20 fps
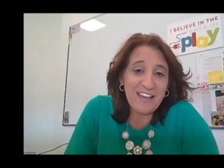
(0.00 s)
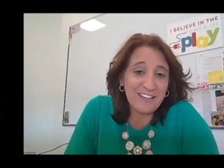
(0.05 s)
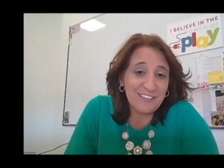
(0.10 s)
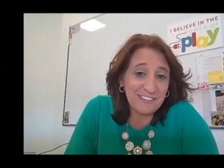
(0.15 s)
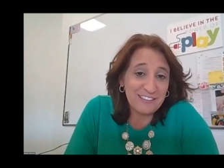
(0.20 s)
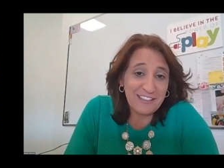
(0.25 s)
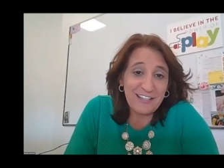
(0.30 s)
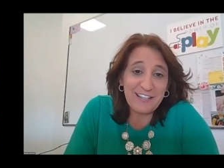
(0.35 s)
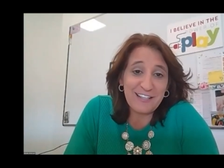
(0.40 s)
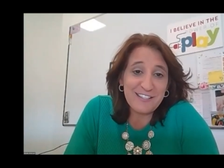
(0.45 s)
so, uh,
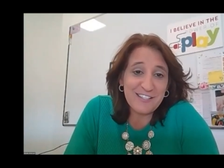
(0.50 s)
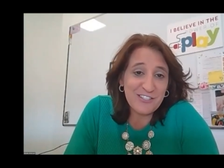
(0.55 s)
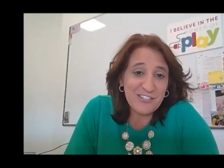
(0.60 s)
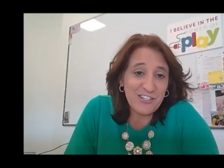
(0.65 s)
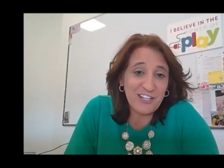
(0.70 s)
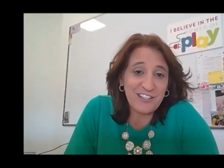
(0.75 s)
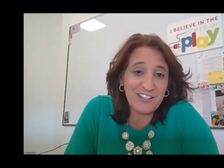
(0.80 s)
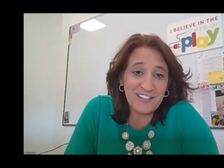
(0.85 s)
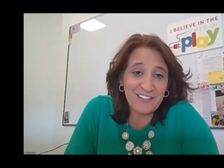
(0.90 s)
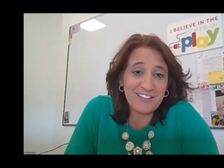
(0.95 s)
analytics,
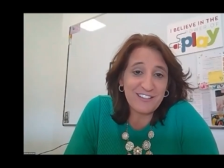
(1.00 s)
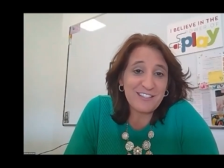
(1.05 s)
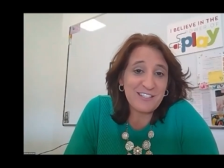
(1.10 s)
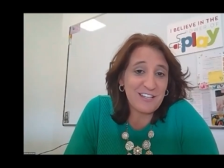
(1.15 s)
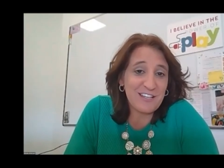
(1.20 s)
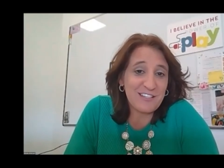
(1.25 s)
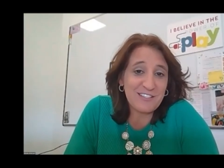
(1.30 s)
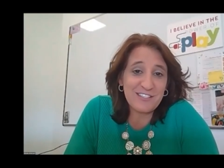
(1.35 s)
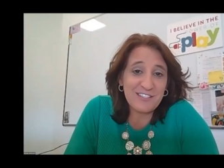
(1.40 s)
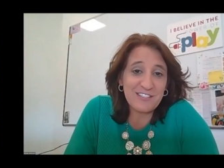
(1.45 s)
JD. It's
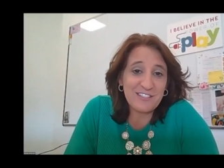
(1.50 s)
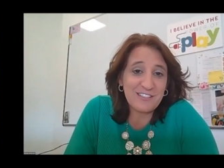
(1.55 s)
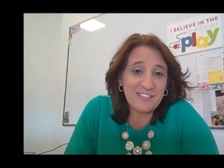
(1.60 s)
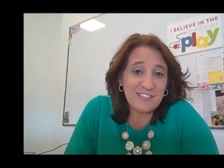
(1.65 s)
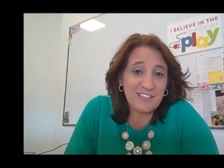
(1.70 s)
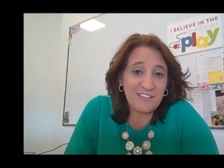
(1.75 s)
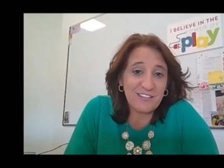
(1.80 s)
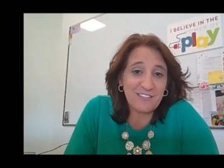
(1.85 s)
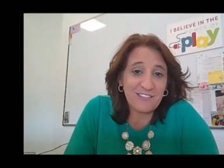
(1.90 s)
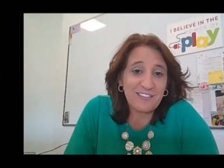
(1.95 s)
it's
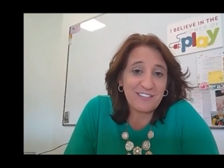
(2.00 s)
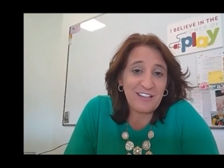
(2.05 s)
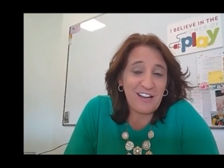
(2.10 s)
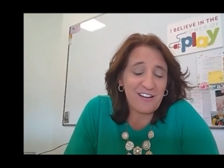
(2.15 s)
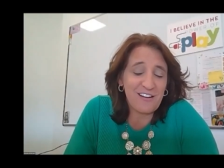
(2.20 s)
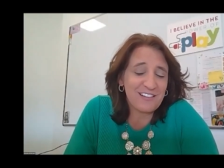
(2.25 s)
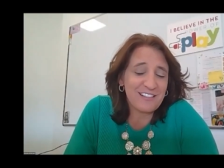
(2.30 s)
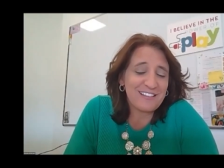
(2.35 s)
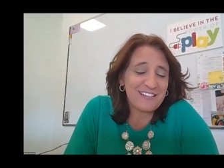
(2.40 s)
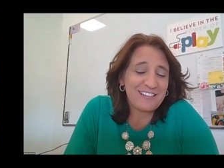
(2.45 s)

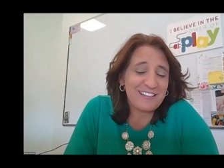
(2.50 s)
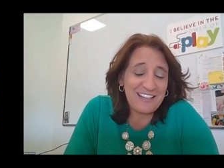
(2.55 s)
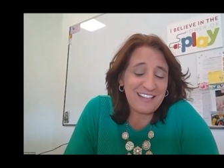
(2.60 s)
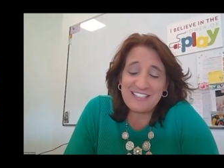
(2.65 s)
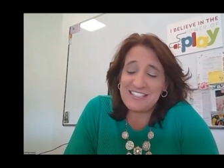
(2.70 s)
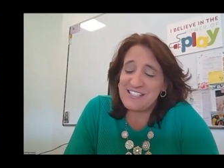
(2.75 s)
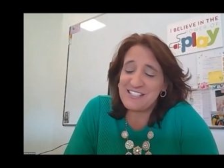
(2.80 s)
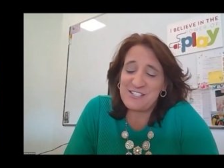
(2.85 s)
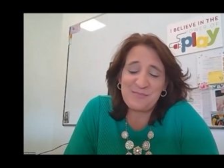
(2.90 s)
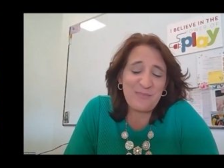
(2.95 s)

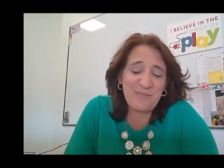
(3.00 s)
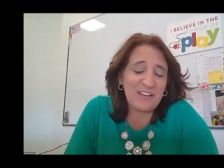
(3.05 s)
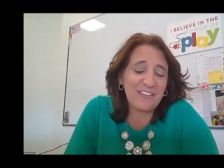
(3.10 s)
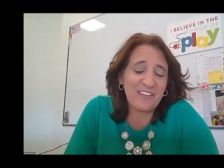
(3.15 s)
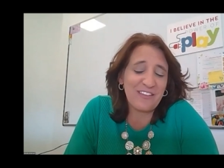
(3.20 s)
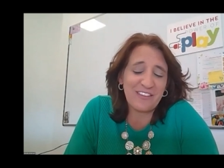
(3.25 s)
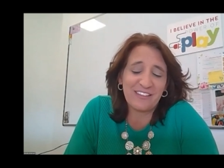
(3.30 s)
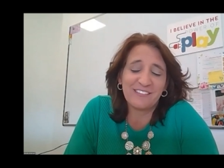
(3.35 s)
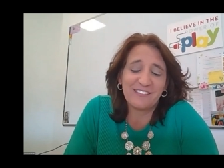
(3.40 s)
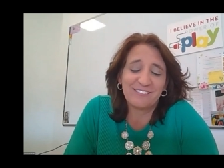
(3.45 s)
it's just
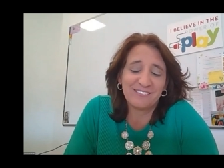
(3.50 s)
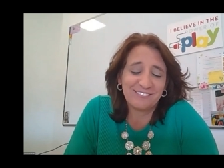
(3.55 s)
monthly.